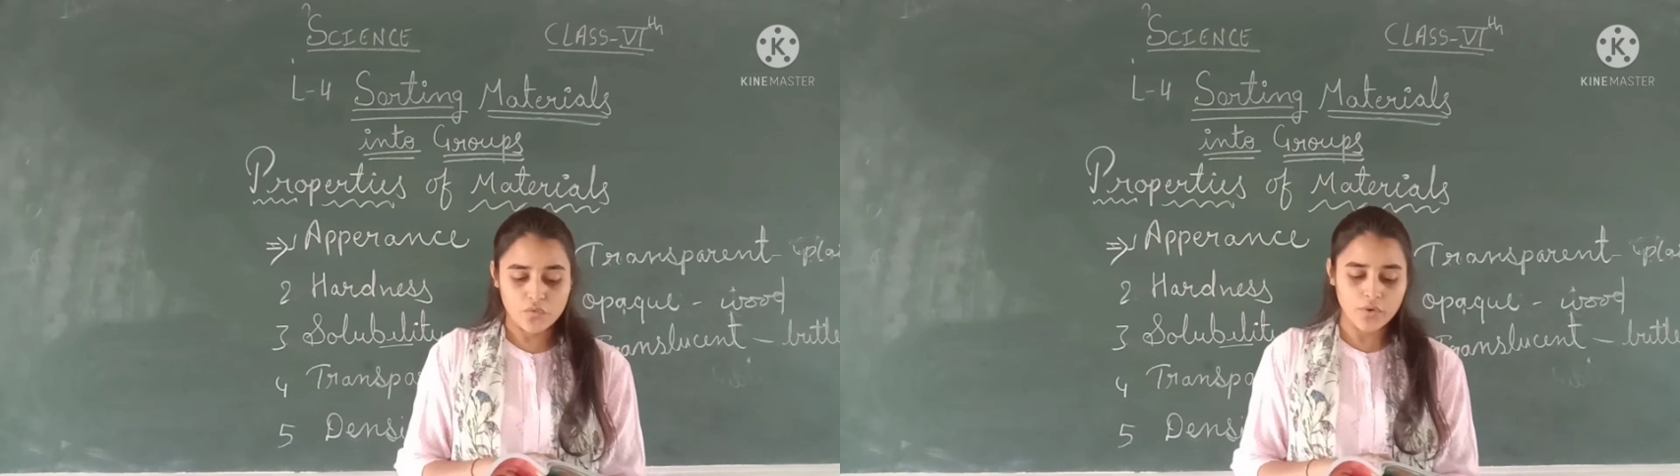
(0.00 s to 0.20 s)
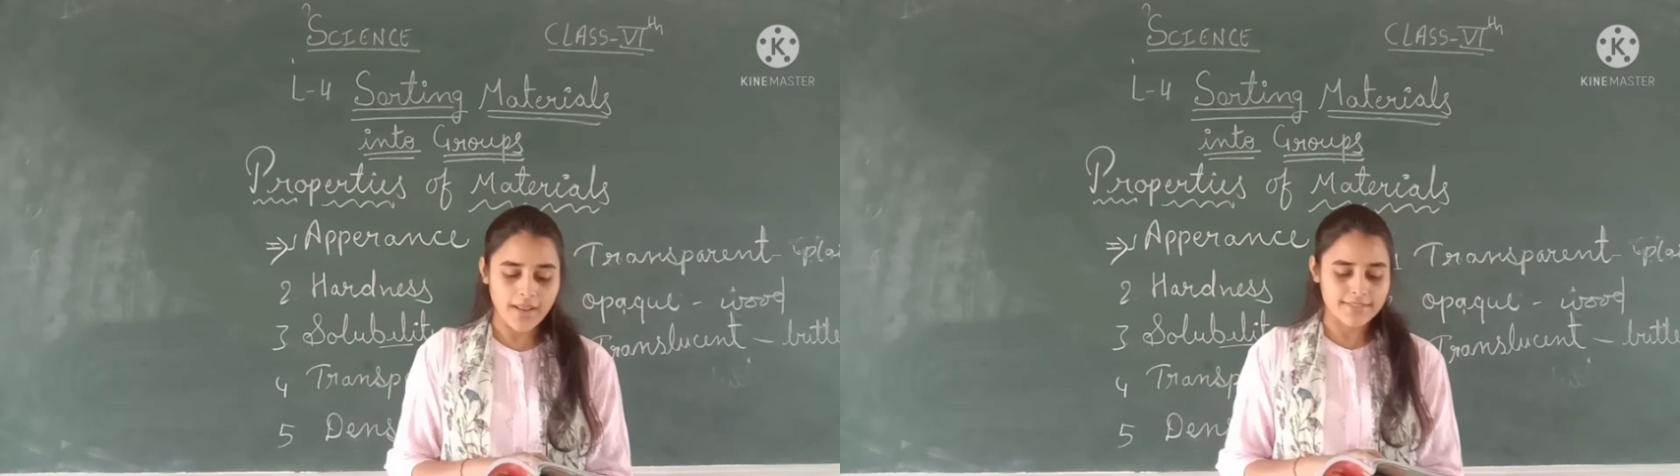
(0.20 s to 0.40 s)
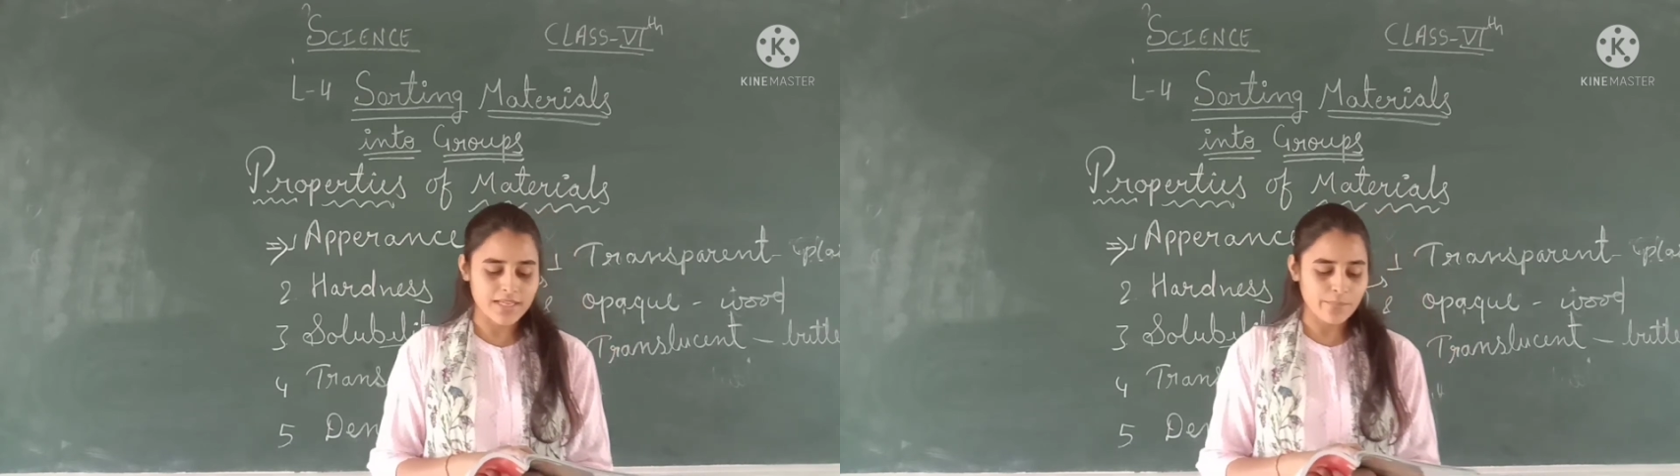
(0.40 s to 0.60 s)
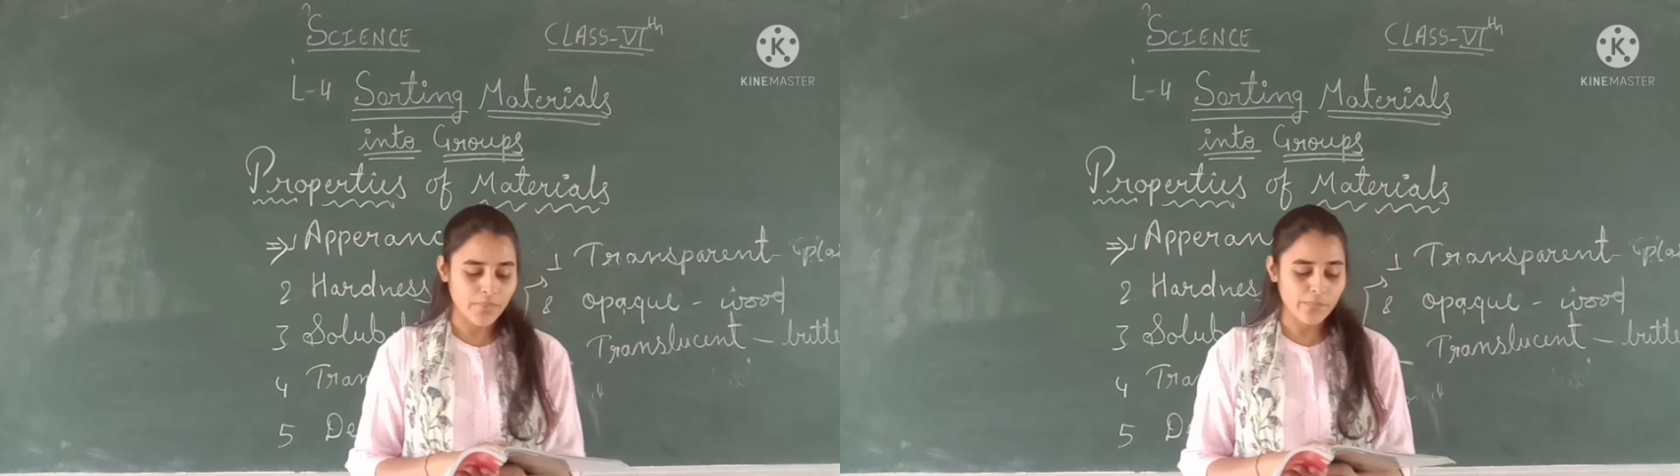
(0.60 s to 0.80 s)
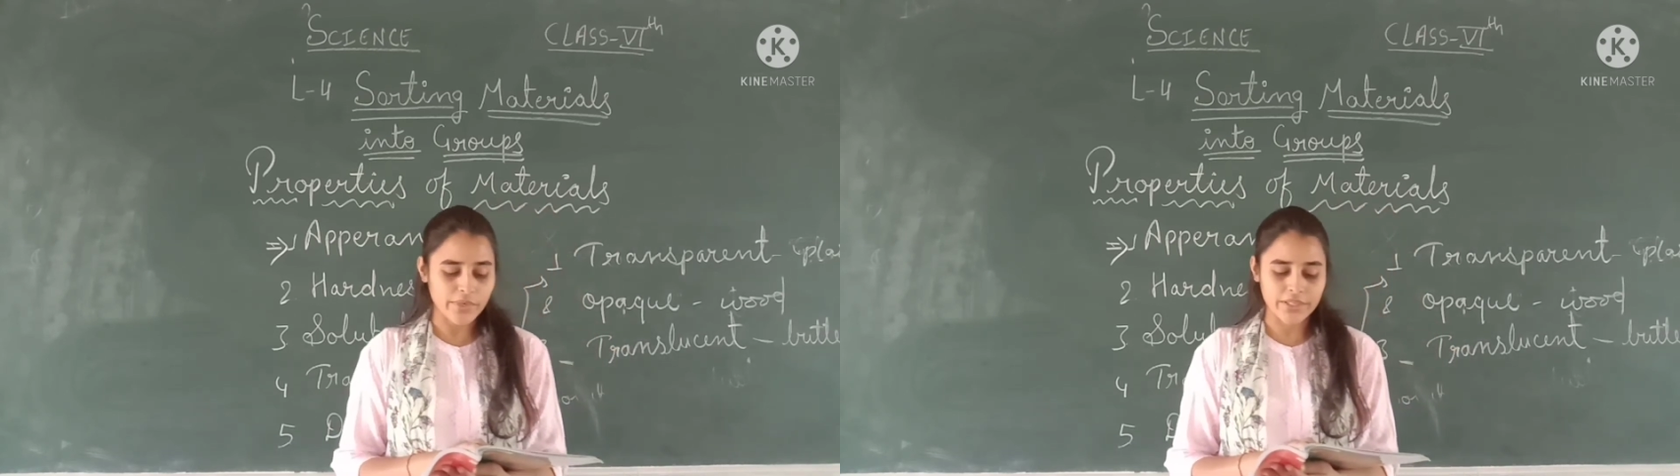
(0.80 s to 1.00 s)
For
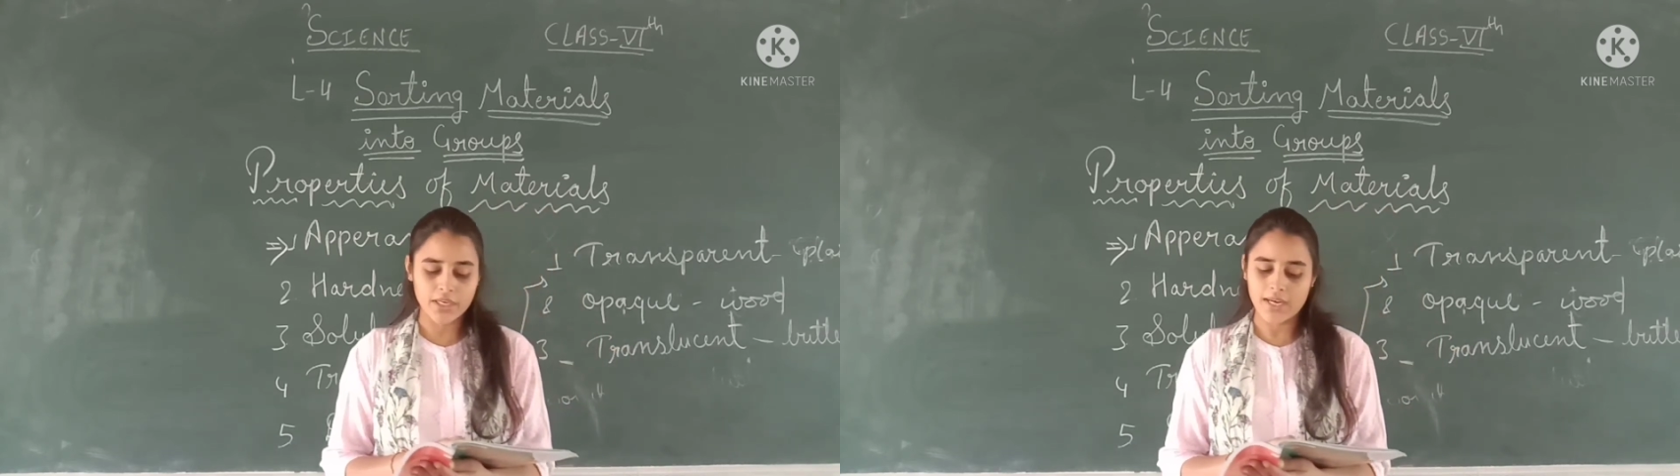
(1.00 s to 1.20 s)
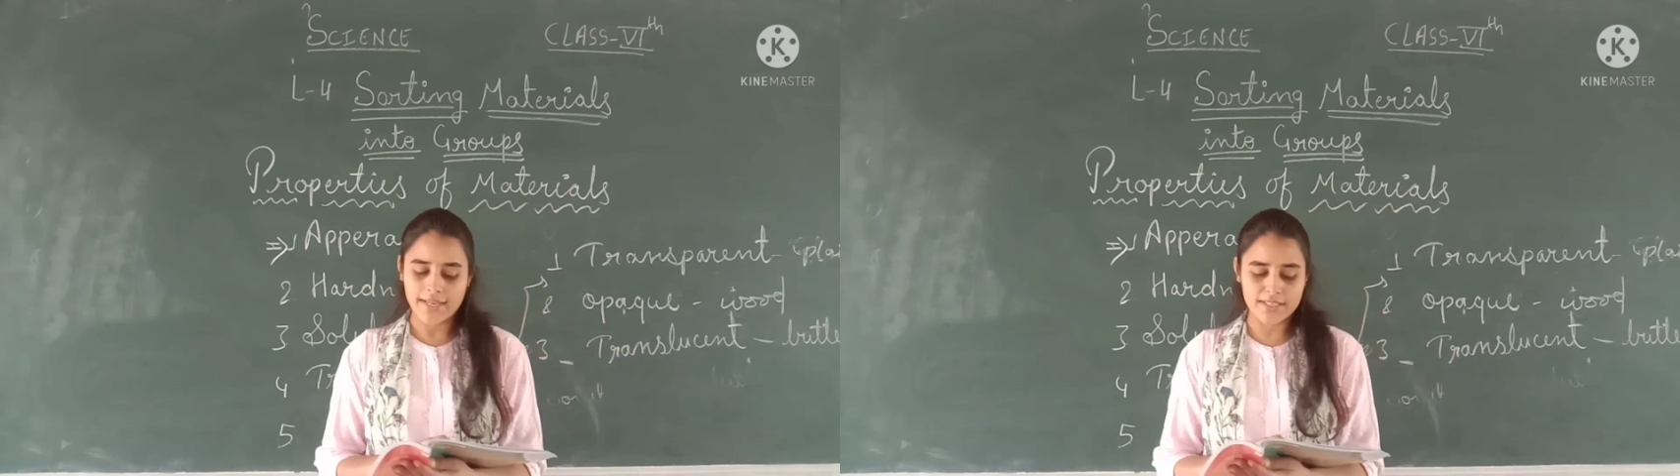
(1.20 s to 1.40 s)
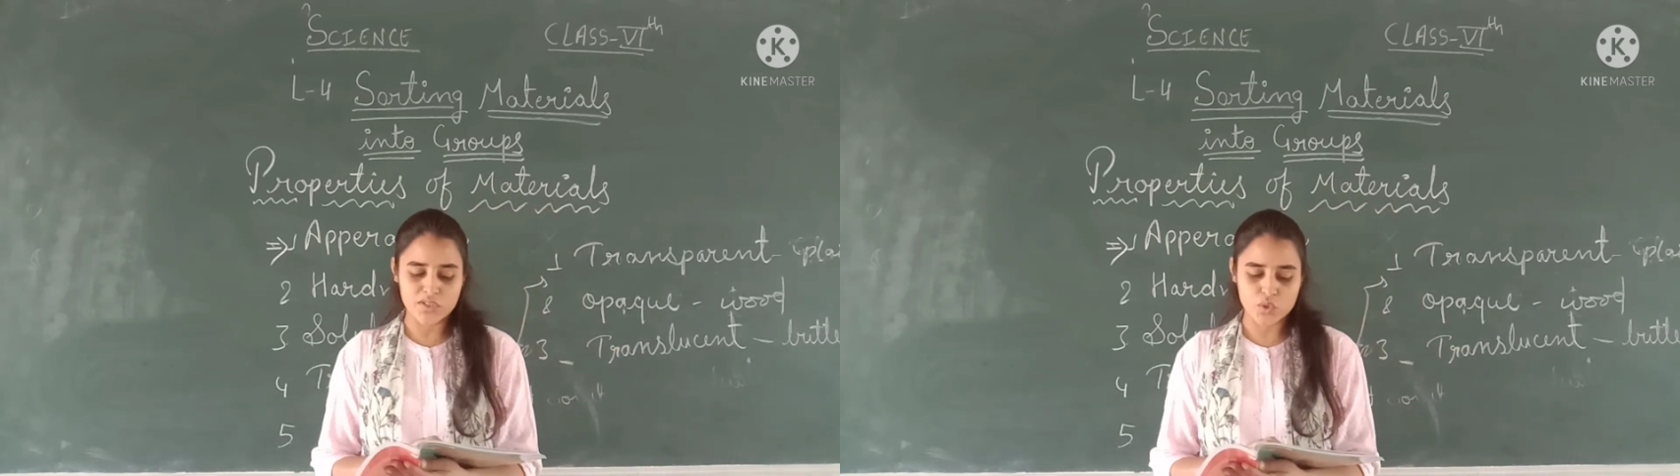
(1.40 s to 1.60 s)
example, material like